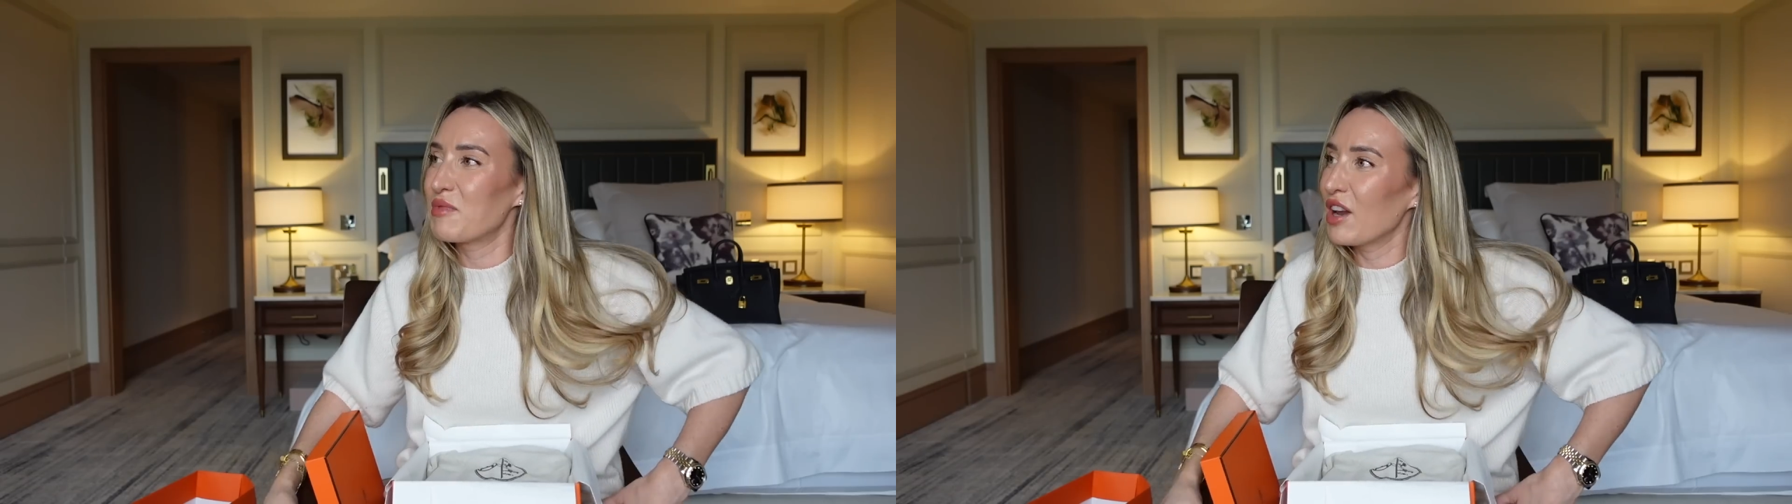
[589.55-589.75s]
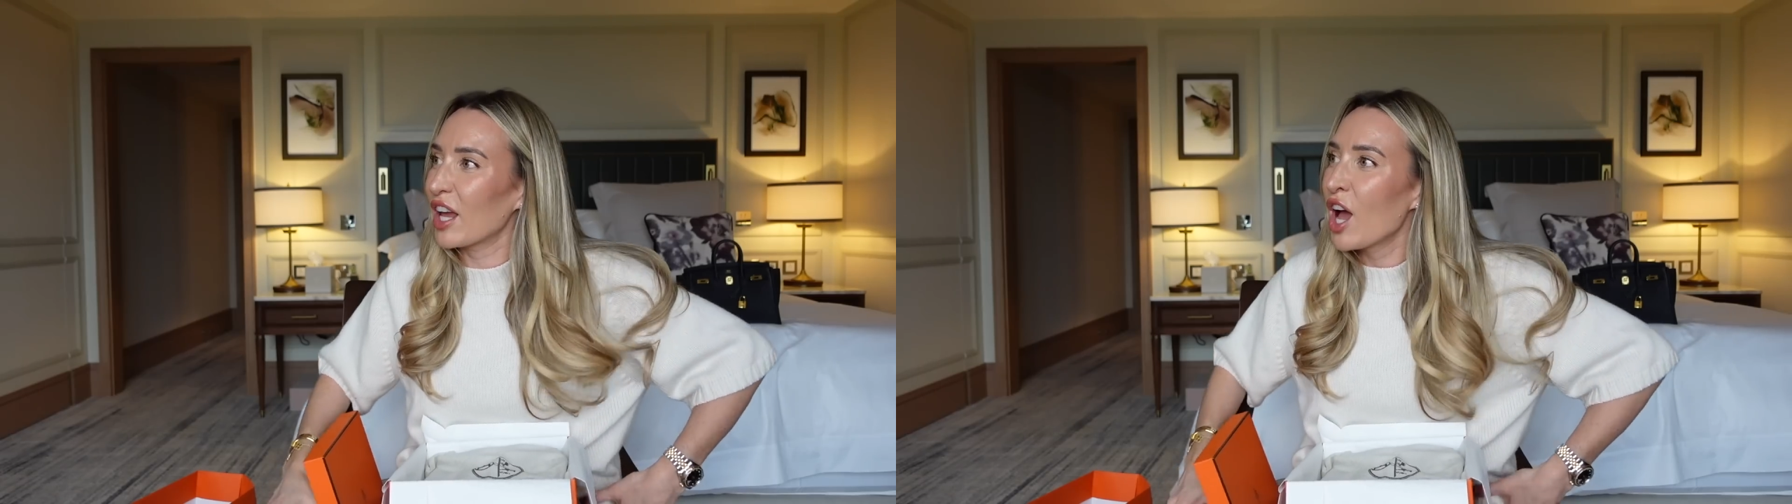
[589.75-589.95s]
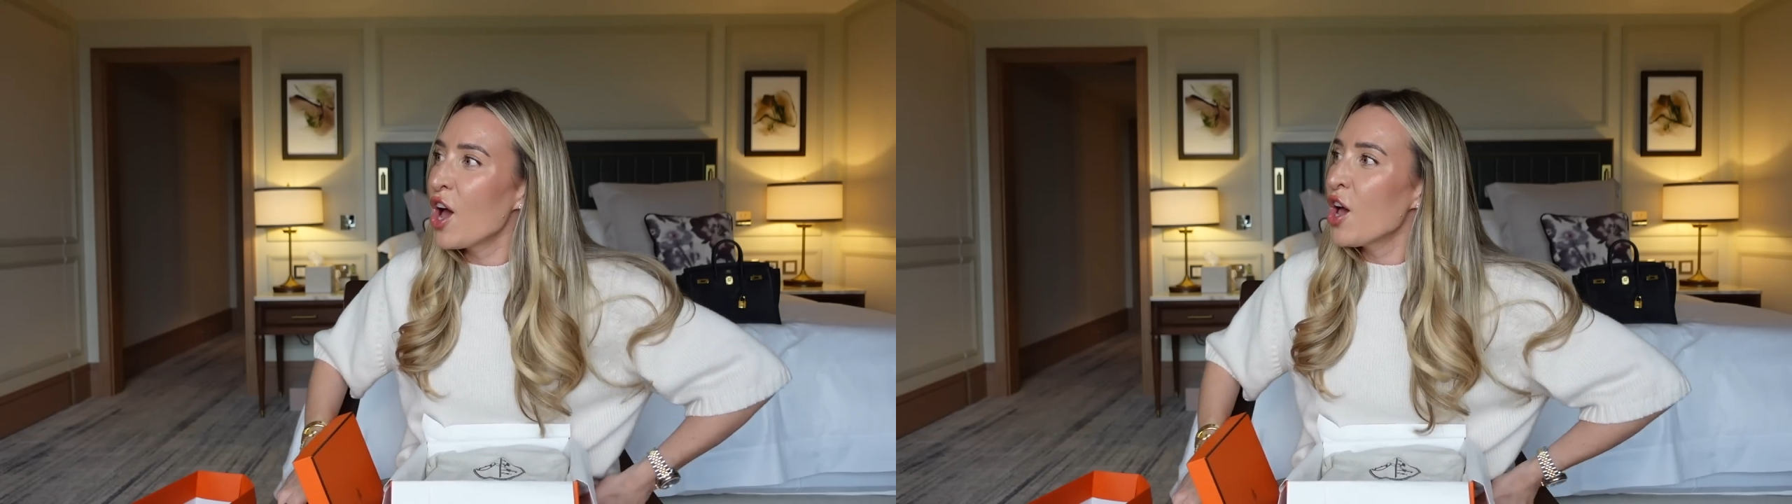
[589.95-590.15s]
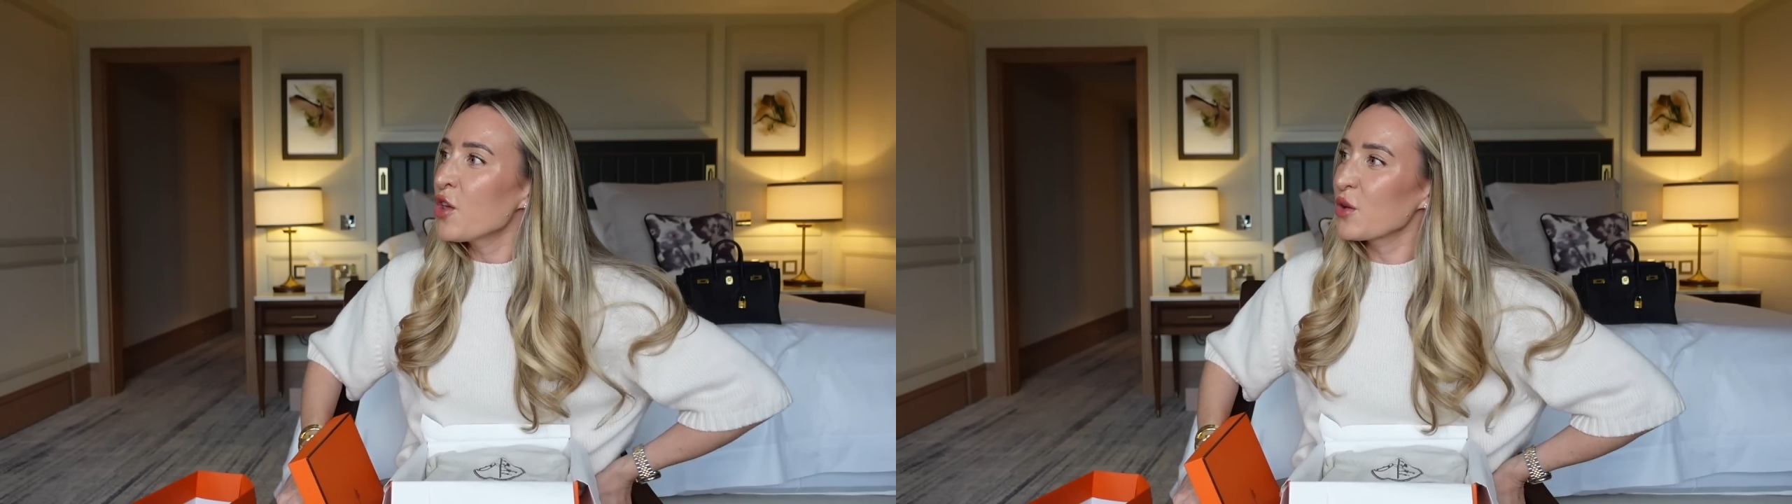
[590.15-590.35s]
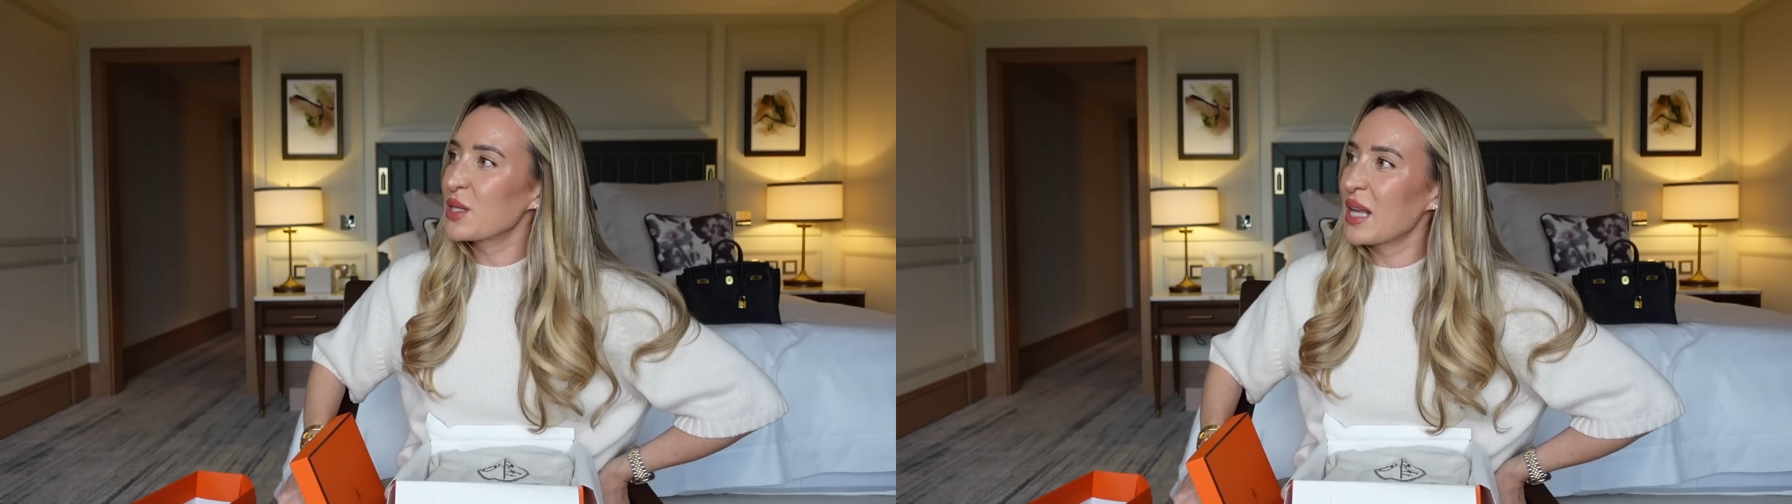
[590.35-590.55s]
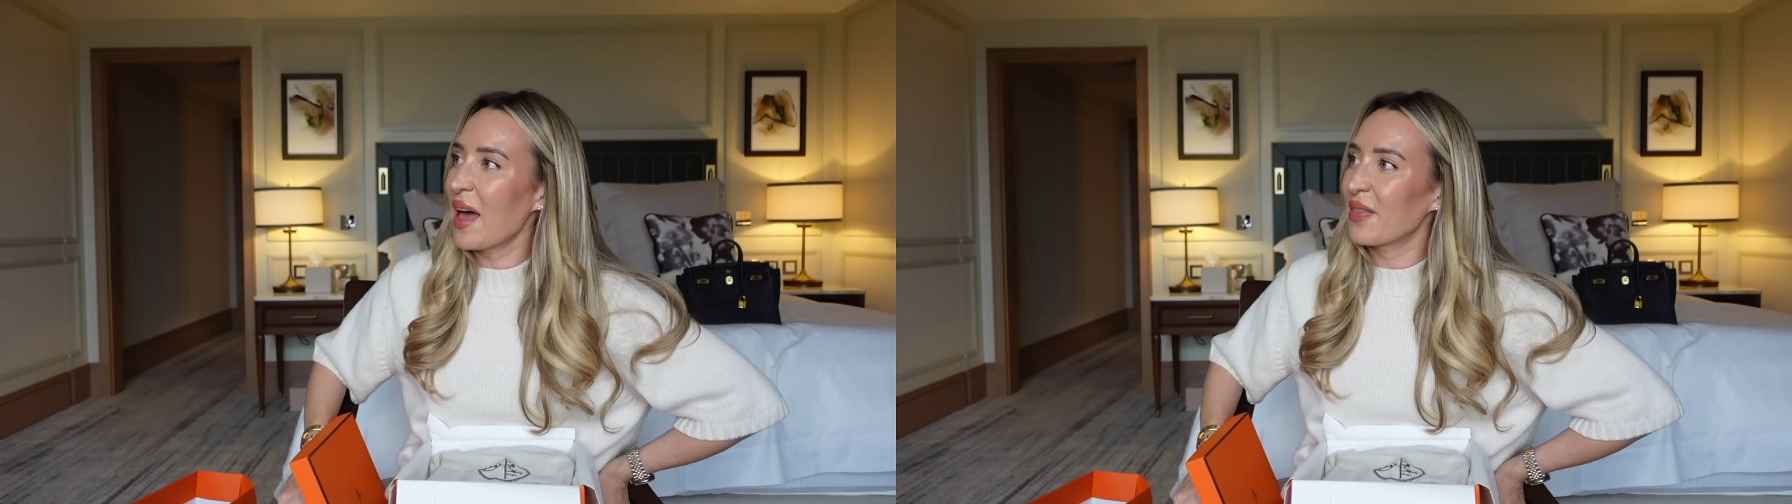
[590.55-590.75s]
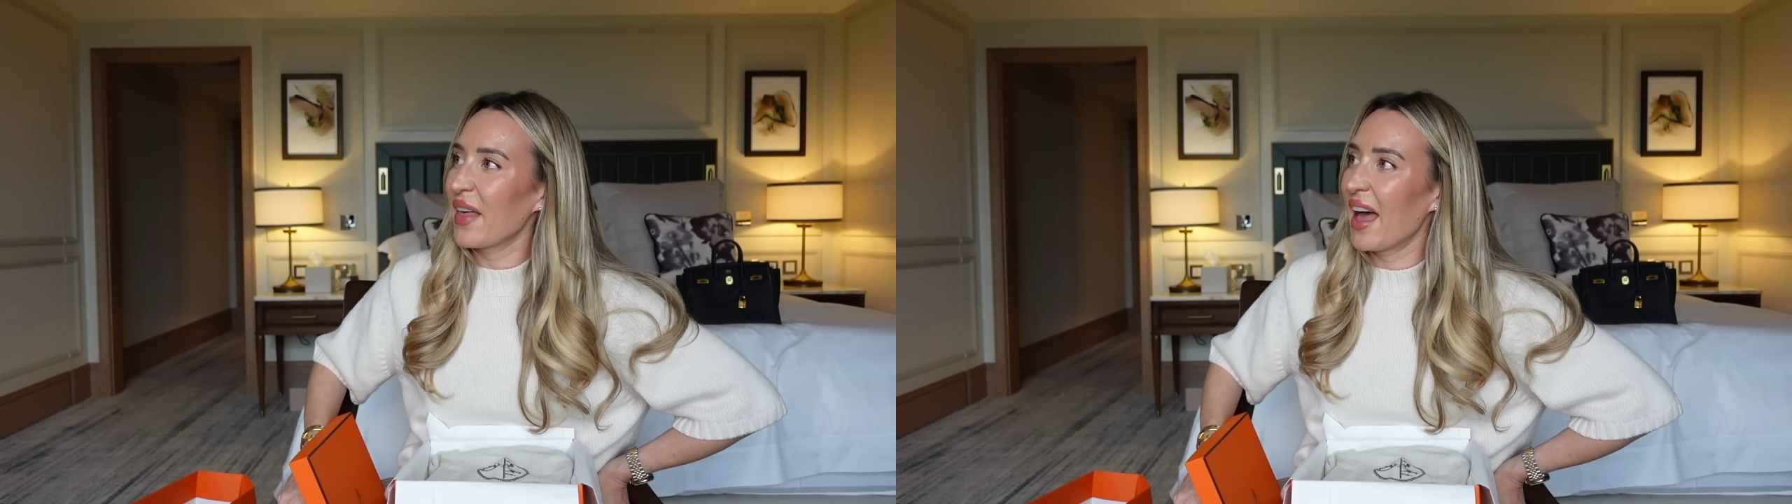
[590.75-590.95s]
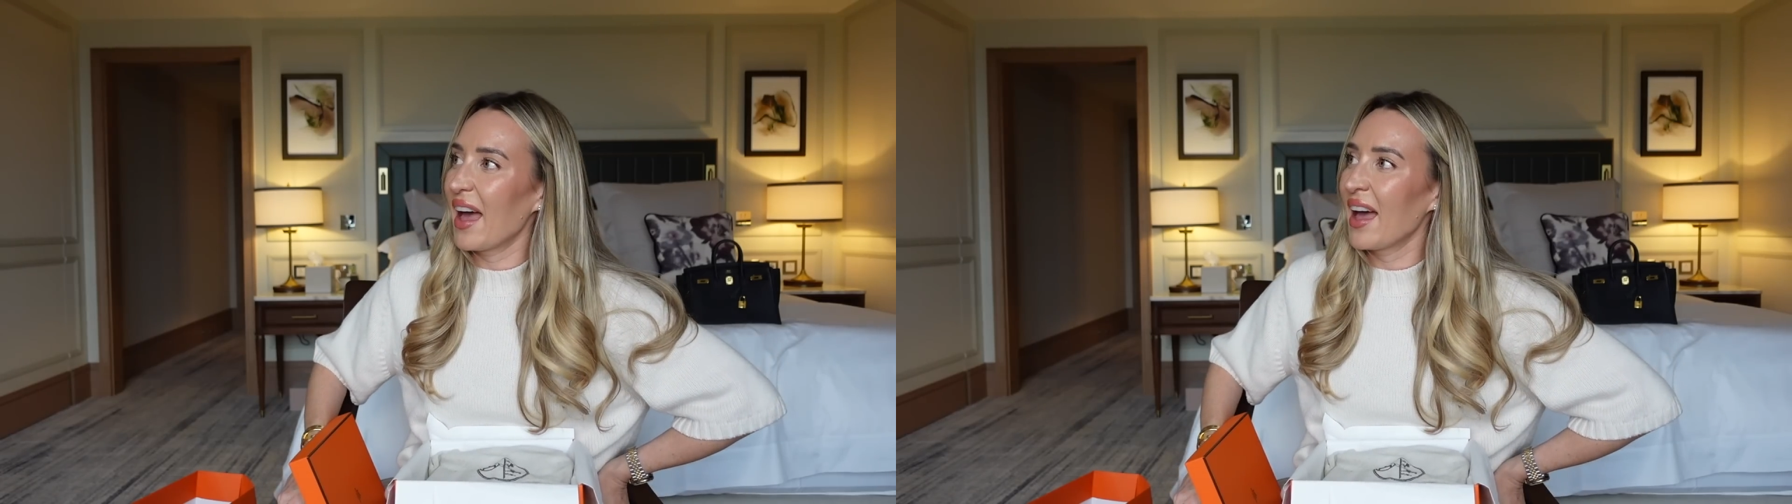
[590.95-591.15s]
but like, you're sat
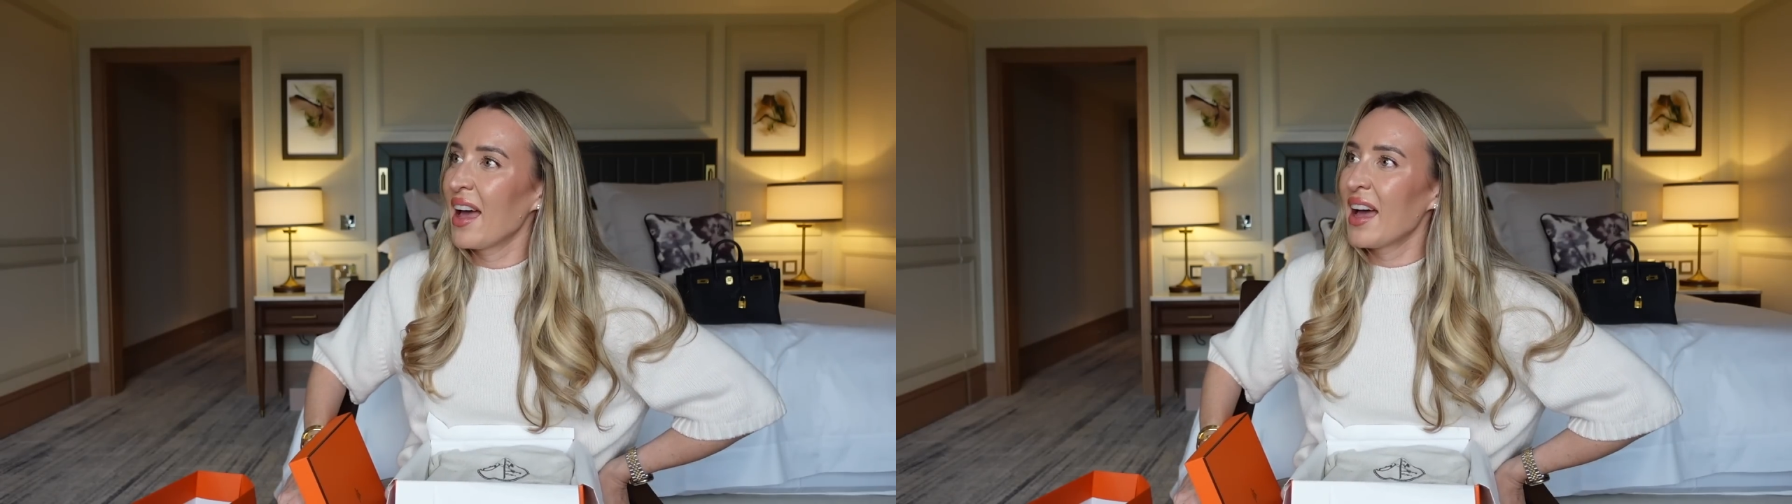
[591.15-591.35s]
there